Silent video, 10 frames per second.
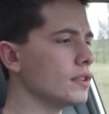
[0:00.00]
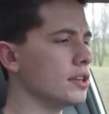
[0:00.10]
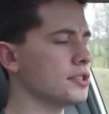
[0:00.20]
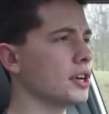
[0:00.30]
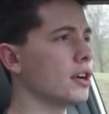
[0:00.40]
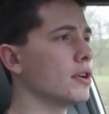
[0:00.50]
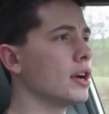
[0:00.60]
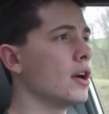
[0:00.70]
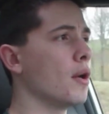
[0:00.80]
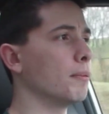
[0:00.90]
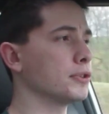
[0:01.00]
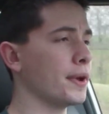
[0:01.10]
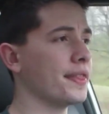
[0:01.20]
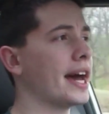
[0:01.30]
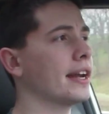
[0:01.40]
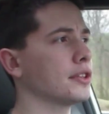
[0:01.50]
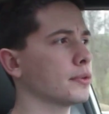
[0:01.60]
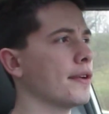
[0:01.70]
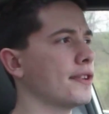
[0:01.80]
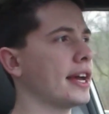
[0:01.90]
So between that and
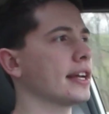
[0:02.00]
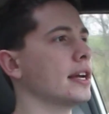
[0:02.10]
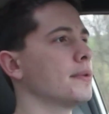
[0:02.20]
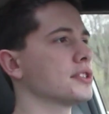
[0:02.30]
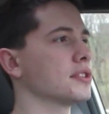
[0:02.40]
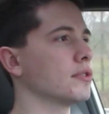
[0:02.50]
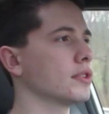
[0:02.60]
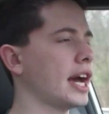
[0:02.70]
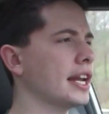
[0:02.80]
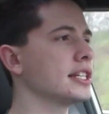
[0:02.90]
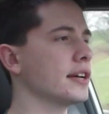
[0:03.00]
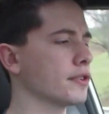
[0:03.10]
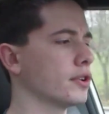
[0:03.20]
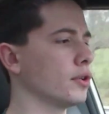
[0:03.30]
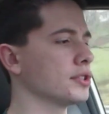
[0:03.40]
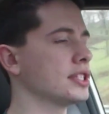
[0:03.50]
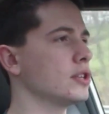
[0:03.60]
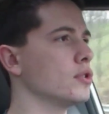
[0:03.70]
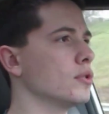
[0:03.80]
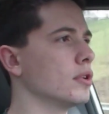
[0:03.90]
the rev hang, it was kind of difficult
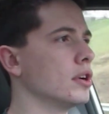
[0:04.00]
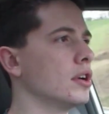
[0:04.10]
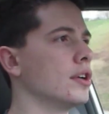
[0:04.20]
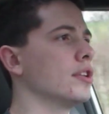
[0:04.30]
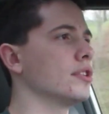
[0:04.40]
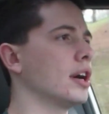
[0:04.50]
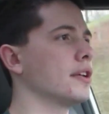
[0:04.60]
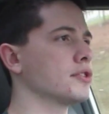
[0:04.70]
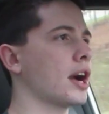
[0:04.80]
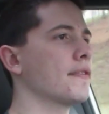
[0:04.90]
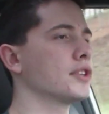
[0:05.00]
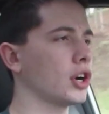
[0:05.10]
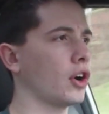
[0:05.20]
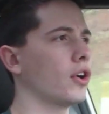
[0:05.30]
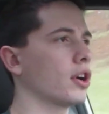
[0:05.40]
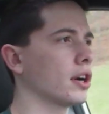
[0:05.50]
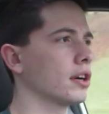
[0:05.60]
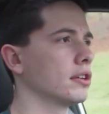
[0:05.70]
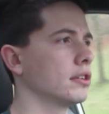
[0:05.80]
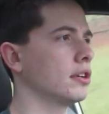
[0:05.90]
to drive the
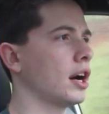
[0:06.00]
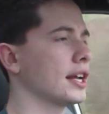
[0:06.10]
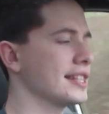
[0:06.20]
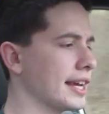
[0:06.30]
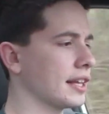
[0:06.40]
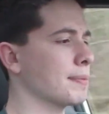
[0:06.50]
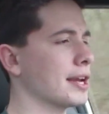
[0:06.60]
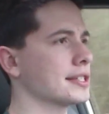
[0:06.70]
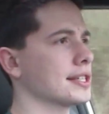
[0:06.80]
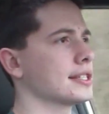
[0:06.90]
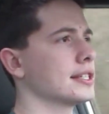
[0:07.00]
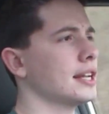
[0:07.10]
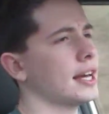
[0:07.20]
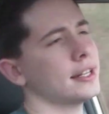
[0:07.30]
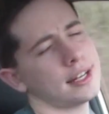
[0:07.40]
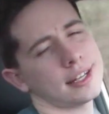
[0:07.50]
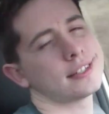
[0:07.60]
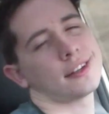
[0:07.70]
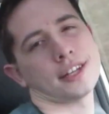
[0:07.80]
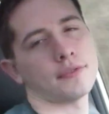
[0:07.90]
car on a daily basis. Not
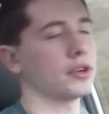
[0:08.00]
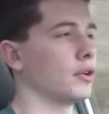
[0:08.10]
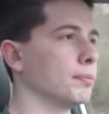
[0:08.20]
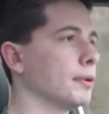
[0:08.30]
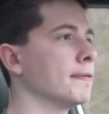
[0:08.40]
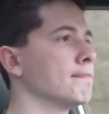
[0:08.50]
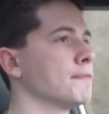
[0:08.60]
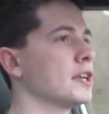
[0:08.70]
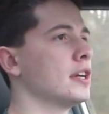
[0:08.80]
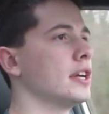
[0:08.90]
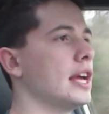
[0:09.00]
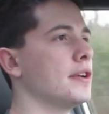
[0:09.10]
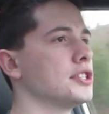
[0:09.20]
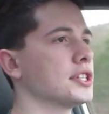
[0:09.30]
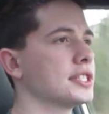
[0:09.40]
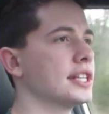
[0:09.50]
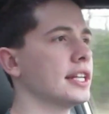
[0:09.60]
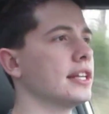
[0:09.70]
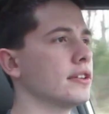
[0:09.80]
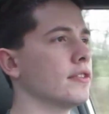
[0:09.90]
necessarily difficult, but it just
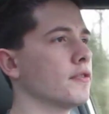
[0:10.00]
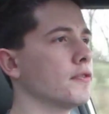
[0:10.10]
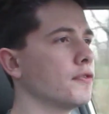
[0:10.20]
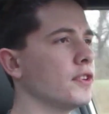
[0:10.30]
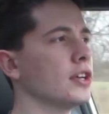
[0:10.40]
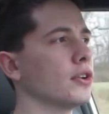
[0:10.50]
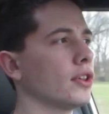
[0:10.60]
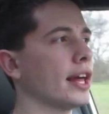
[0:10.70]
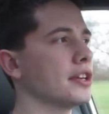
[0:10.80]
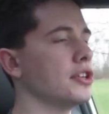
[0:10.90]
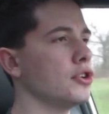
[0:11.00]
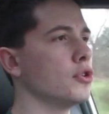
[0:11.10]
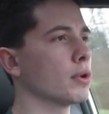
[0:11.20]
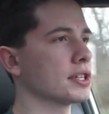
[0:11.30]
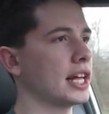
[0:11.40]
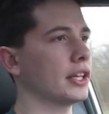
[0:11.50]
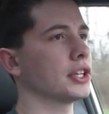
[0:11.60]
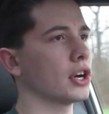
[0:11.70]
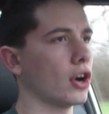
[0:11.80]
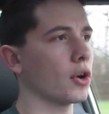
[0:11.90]
didn't feel like you were
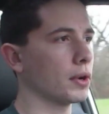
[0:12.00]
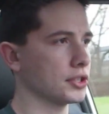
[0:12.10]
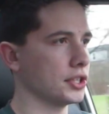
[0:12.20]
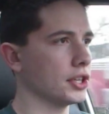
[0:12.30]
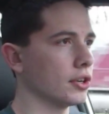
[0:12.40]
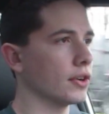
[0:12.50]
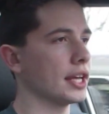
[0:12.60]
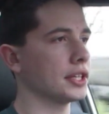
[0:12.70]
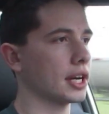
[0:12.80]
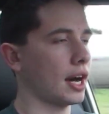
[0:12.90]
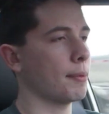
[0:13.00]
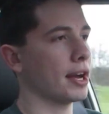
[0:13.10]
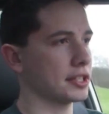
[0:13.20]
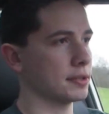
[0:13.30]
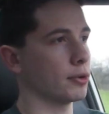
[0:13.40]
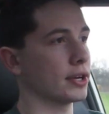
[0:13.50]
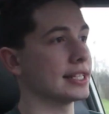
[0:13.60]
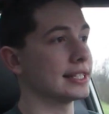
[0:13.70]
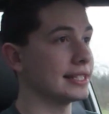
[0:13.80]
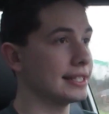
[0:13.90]
telling the car what to do, and the Cobb Accessport
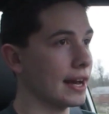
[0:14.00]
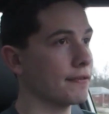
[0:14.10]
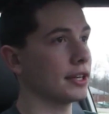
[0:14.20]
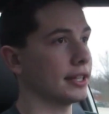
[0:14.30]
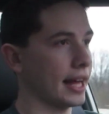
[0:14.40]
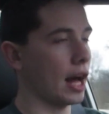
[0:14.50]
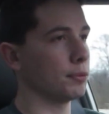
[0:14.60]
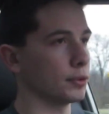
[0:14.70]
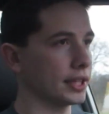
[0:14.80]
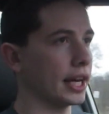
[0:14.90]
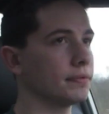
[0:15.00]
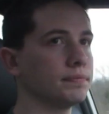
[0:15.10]
has definitely helped with that.